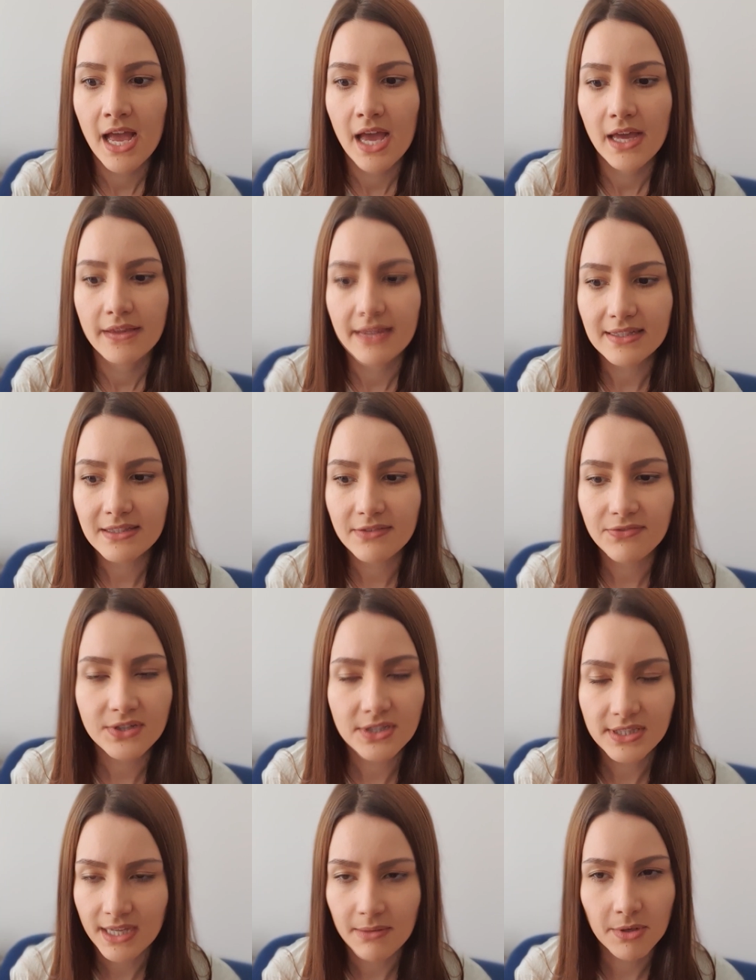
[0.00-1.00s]
that's the
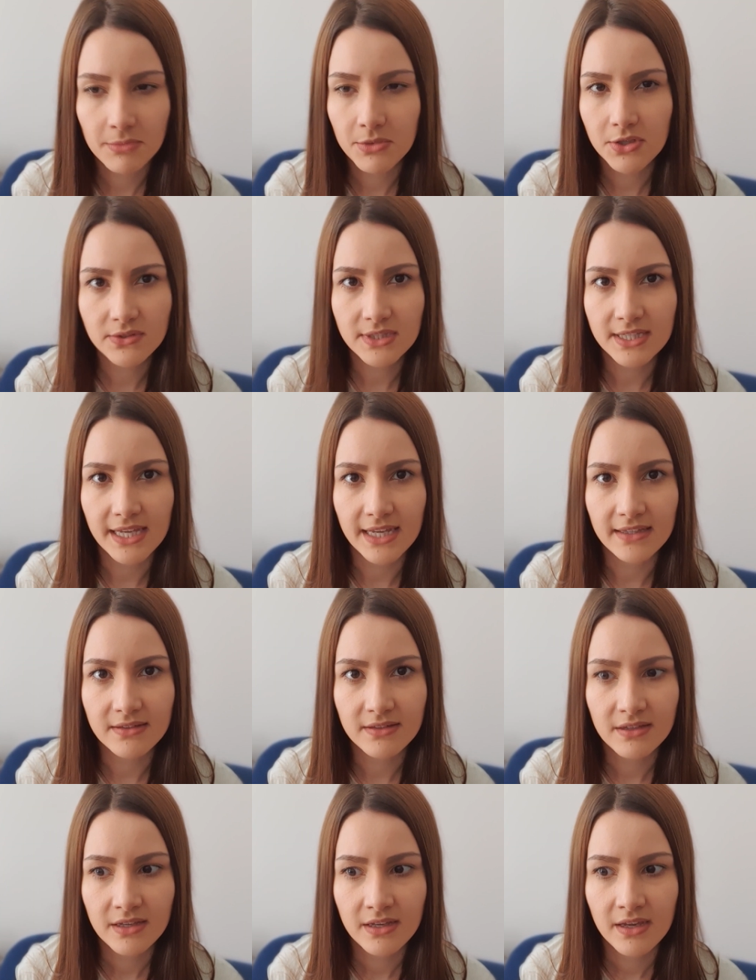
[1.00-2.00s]
first time I'm using it,
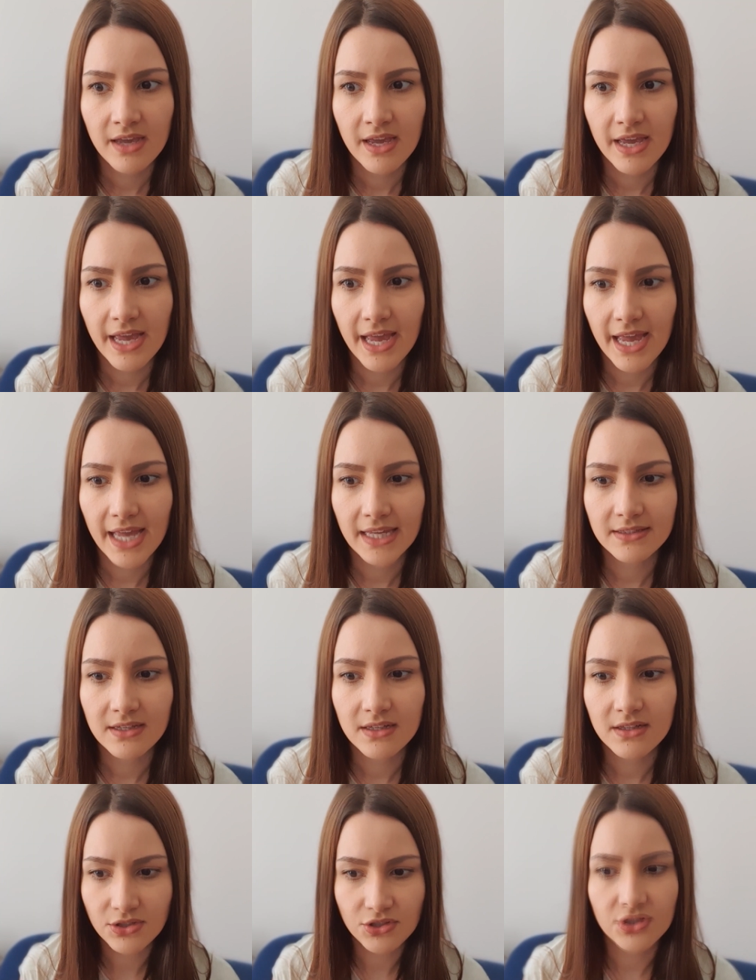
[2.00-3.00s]
and
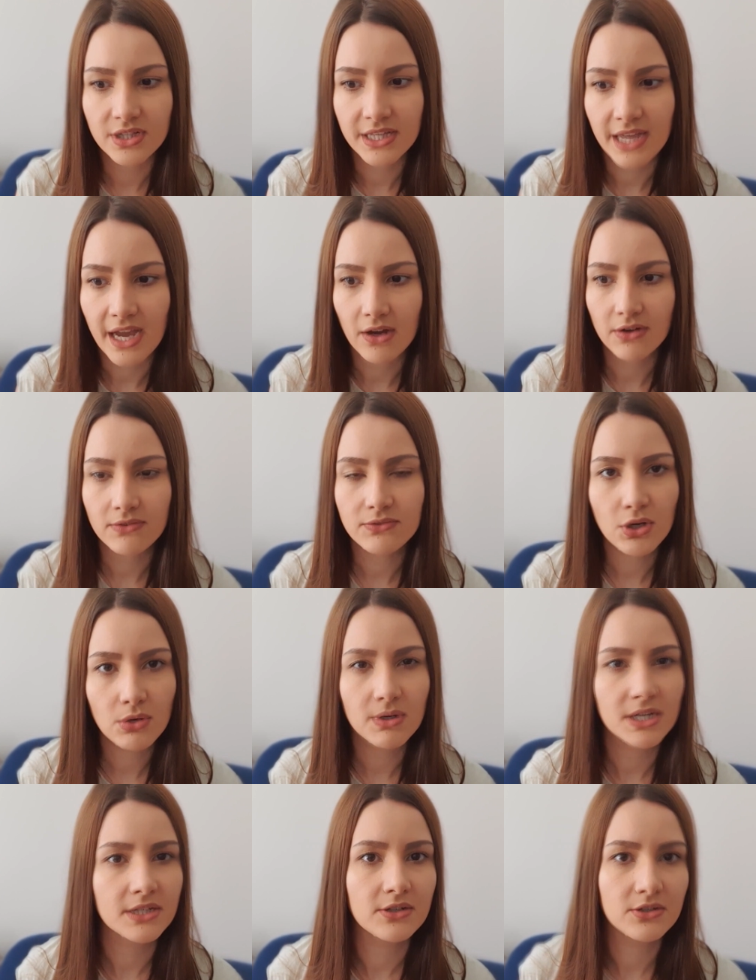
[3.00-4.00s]
literally out of
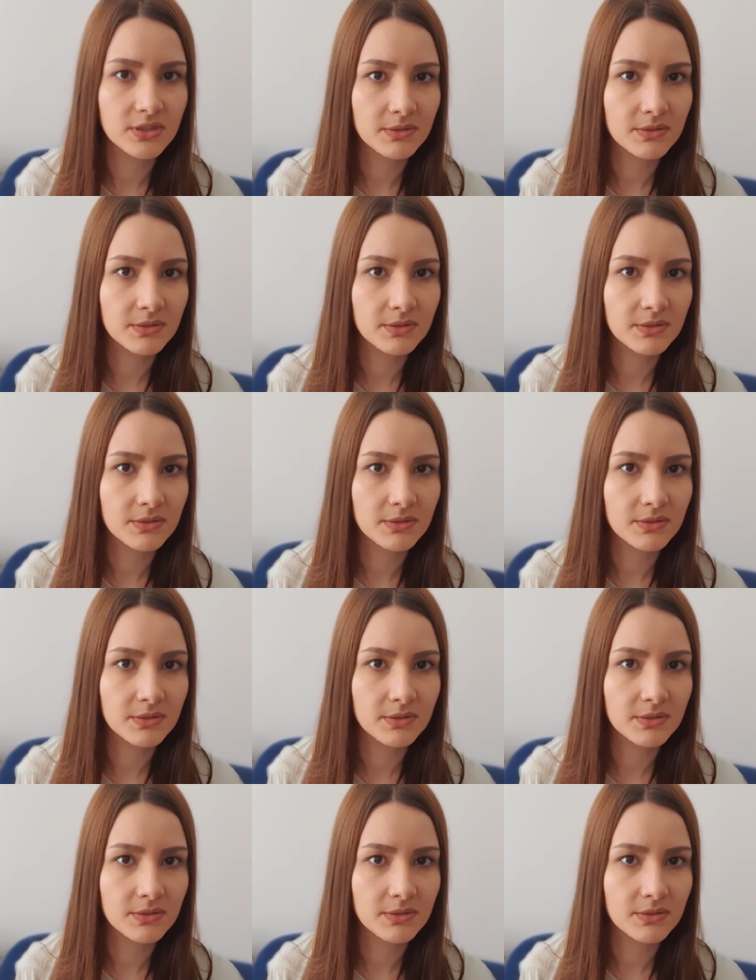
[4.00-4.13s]
nowhere there is a